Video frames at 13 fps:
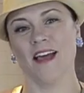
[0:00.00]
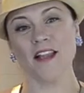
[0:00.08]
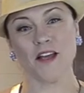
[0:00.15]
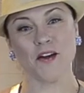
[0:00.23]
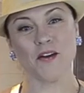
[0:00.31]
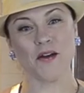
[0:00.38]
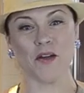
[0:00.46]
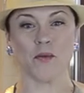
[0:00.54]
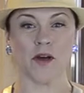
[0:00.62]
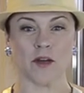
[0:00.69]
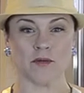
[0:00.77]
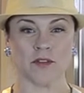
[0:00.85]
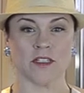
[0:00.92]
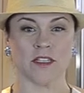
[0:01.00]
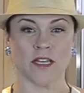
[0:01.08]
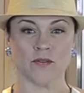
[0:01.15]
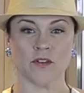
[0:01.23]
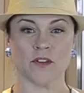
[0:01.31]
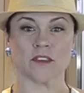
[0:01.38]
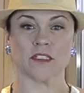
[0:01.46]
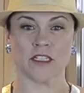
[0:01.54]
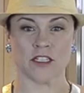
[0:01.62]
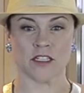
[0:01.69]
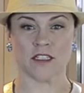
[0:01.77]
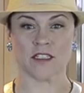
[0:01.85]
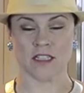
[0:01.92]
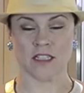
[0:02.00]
Hello, and welcome to Delightful, Delicious,